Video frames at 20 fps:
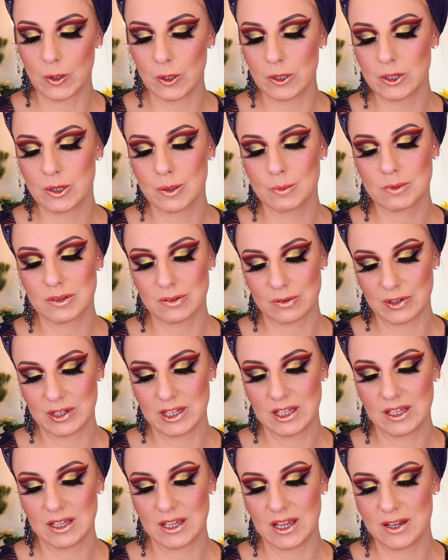Volume
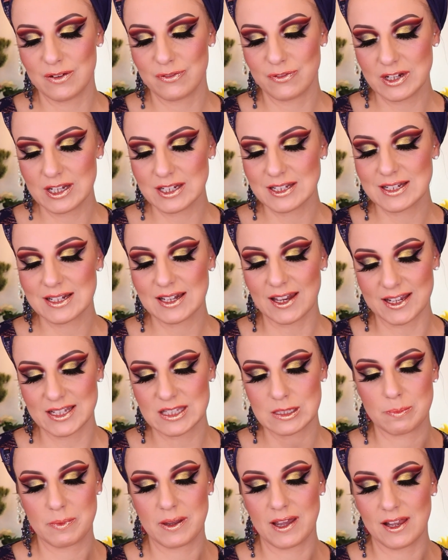3 Infinited
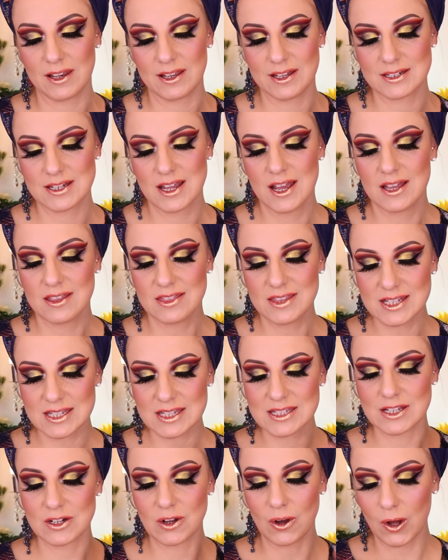Lights palette. This
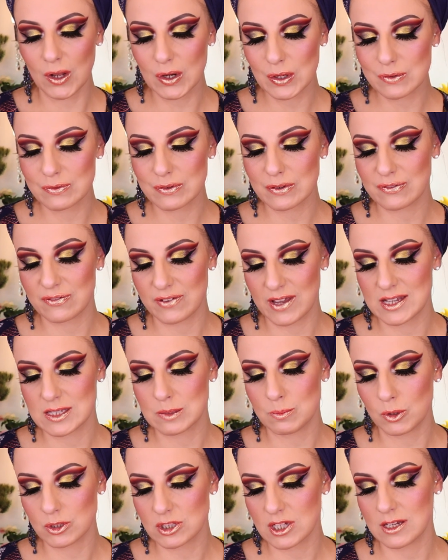is an all-over
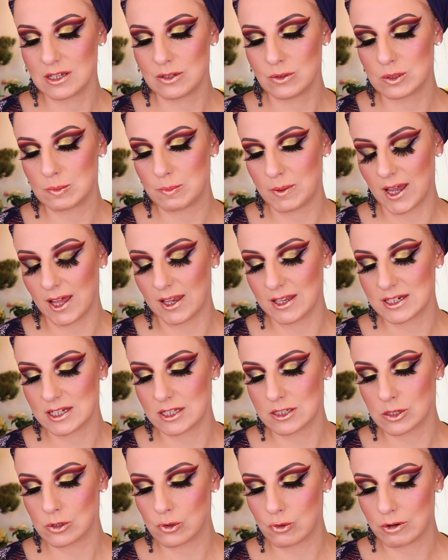face multi-use palette.
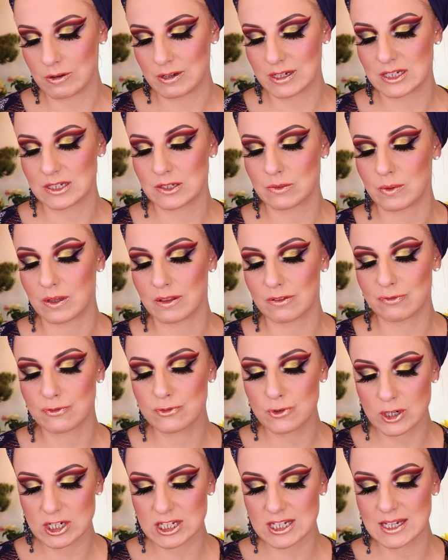It's curated with
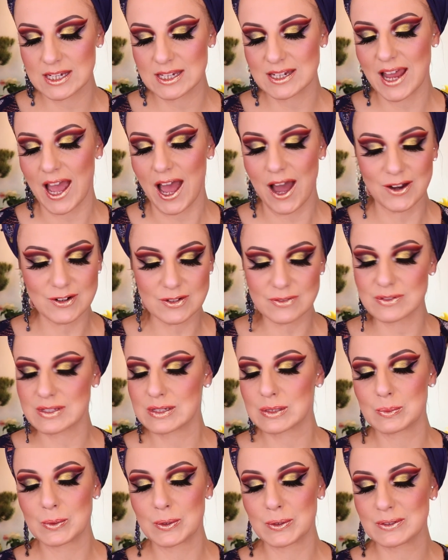14
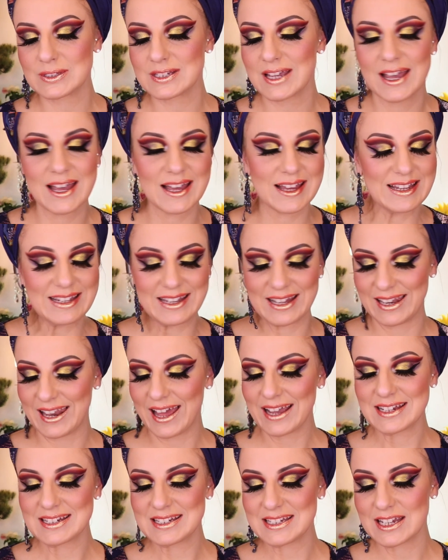out-of-this-world
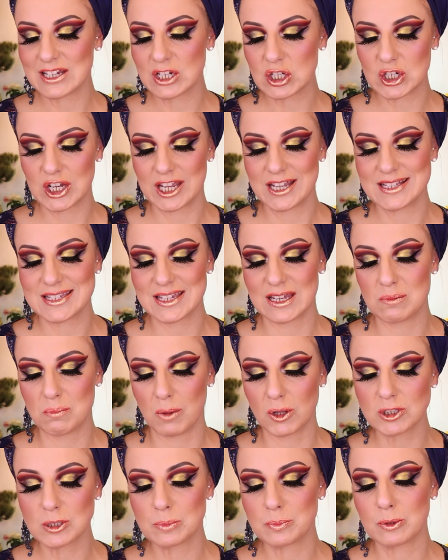galactic shades in
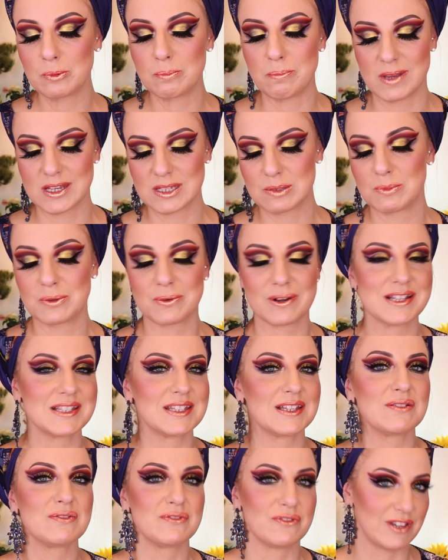multiple
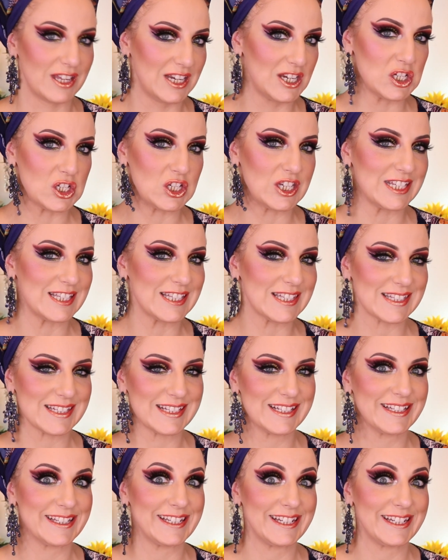mesmerizing finishes.